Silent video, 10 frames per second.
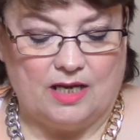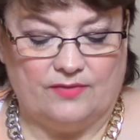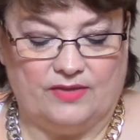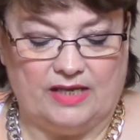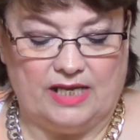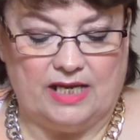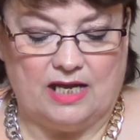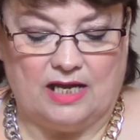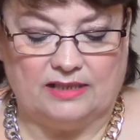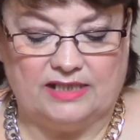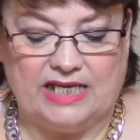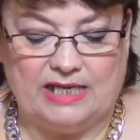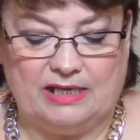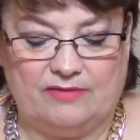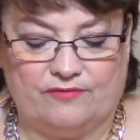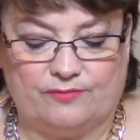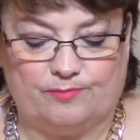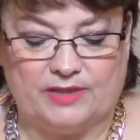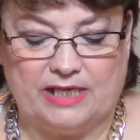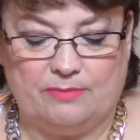The uh, tea,
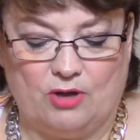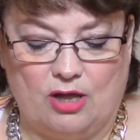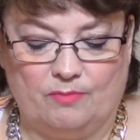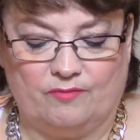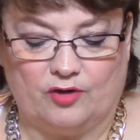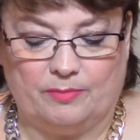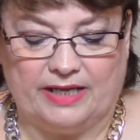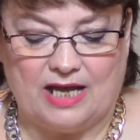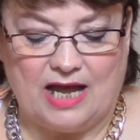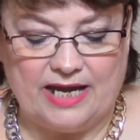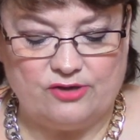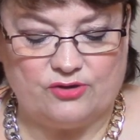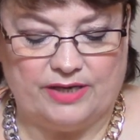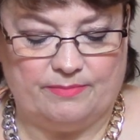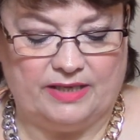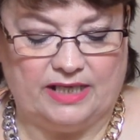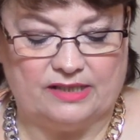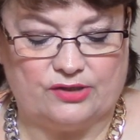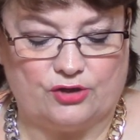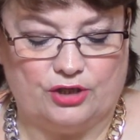tea Balm Firming Eye Treatment
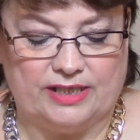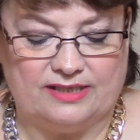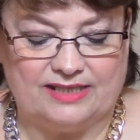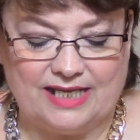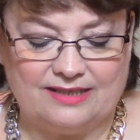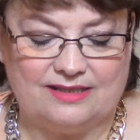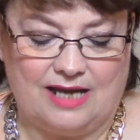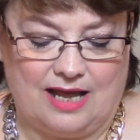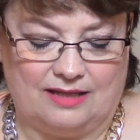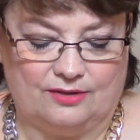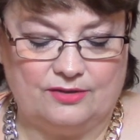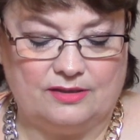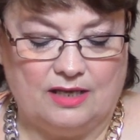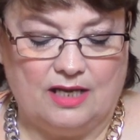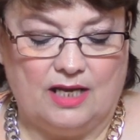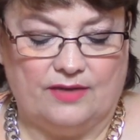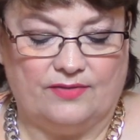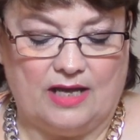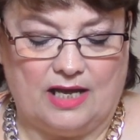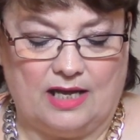is $36.
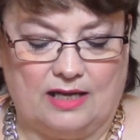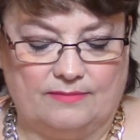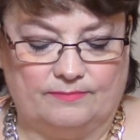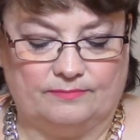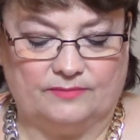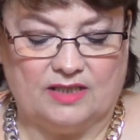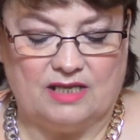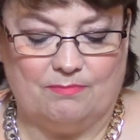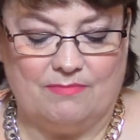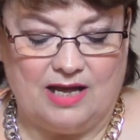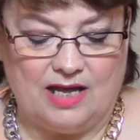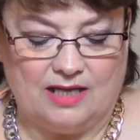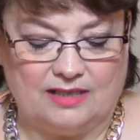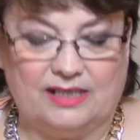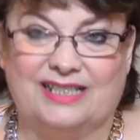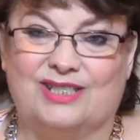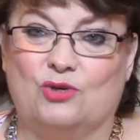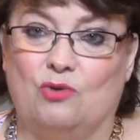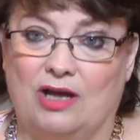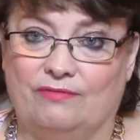The, the mug is
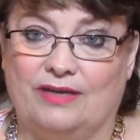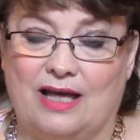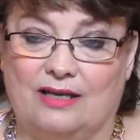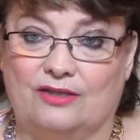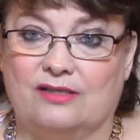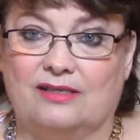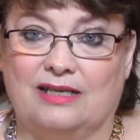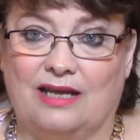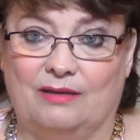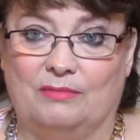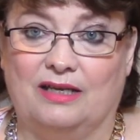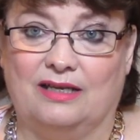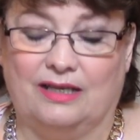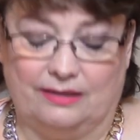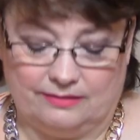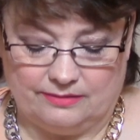$12. Come on.